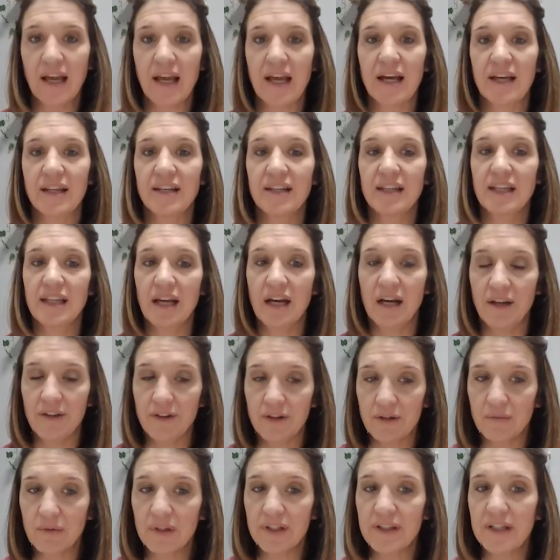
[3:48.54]
And the
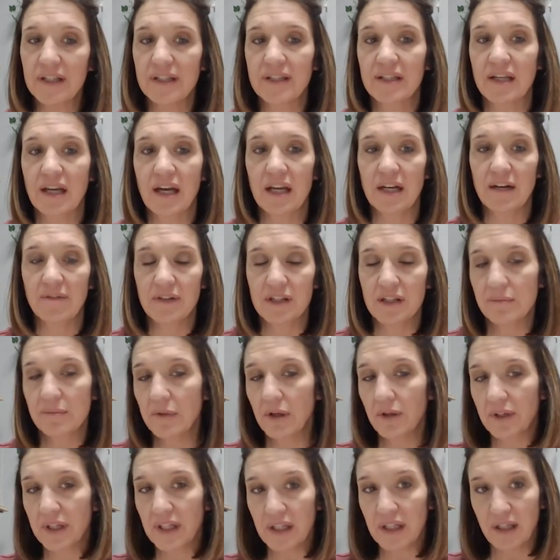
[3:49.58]
other one that's kind of a
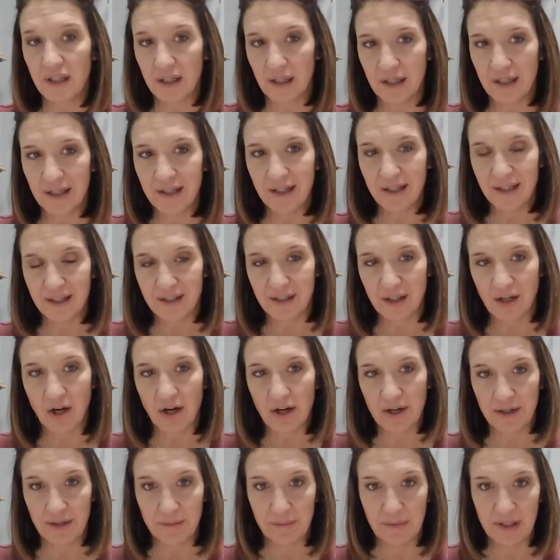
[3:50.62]
smoking gun is
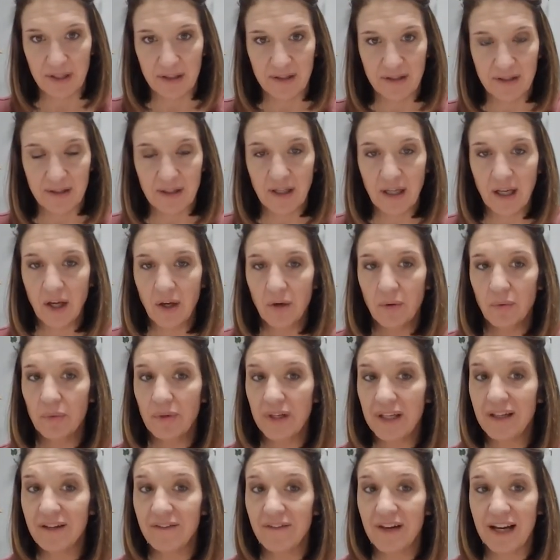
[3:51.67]
condiments.
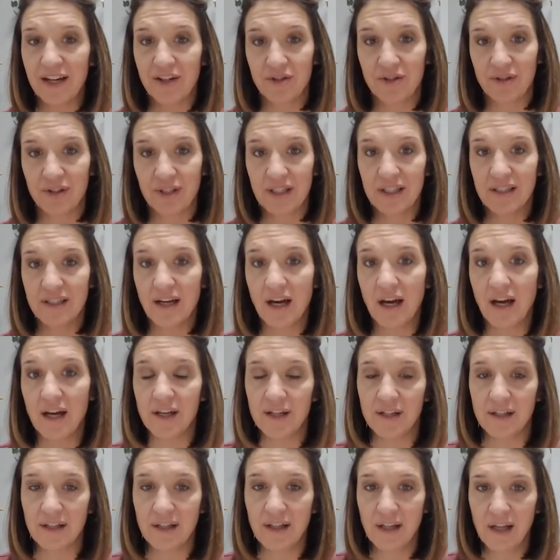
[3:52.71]
We have actually
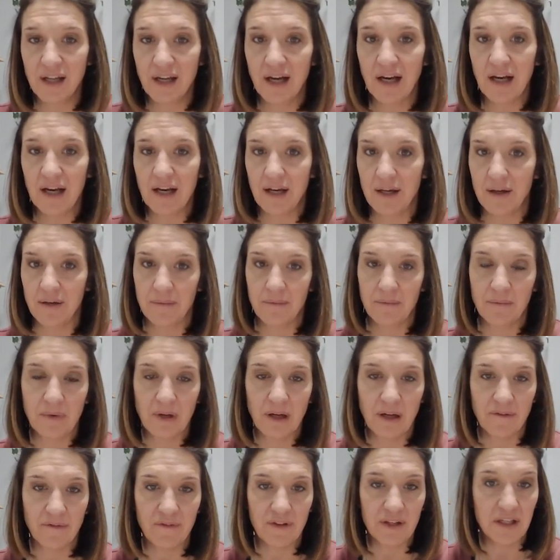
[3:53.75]
done a,
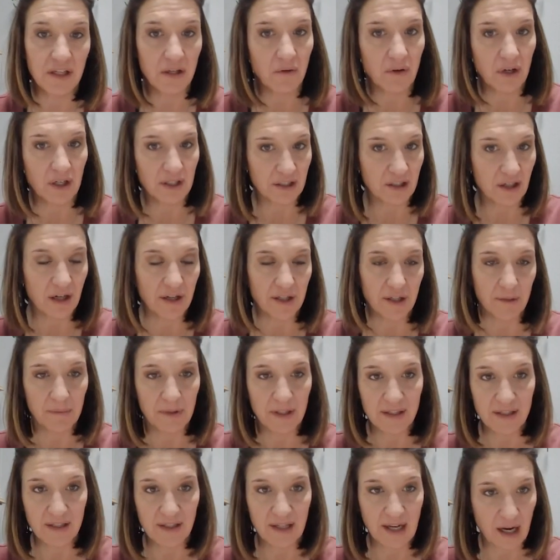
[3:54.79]
a video on
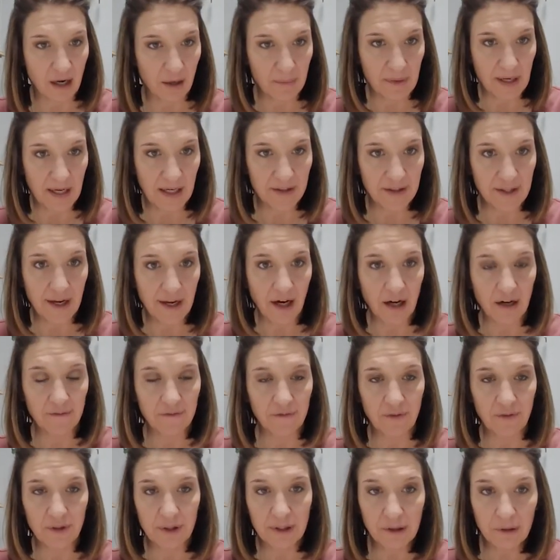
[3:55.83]
condiments and how bad they are
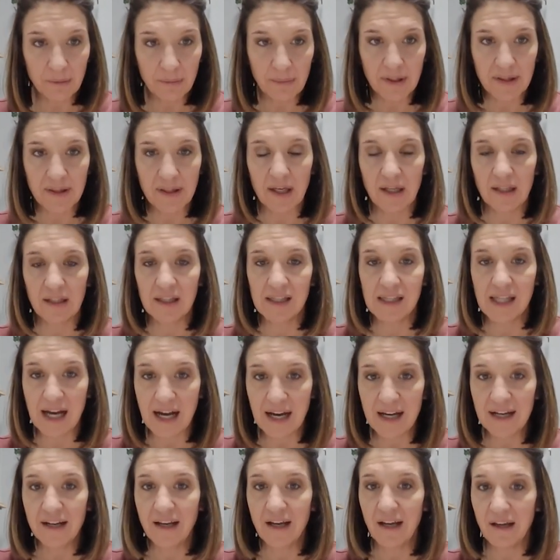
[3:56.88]
for you, but the
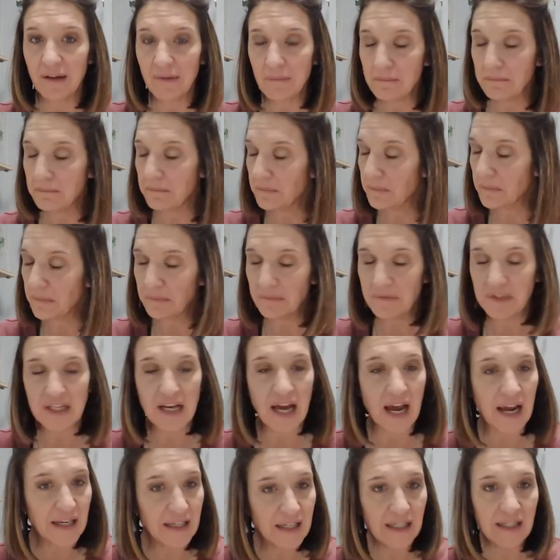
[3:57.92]
lot,
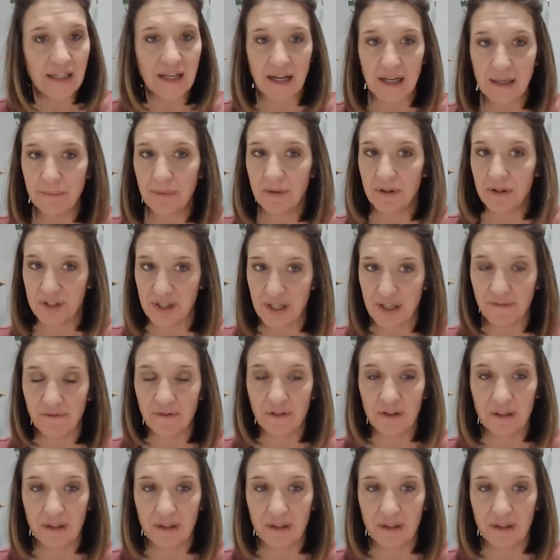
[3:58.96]
99% of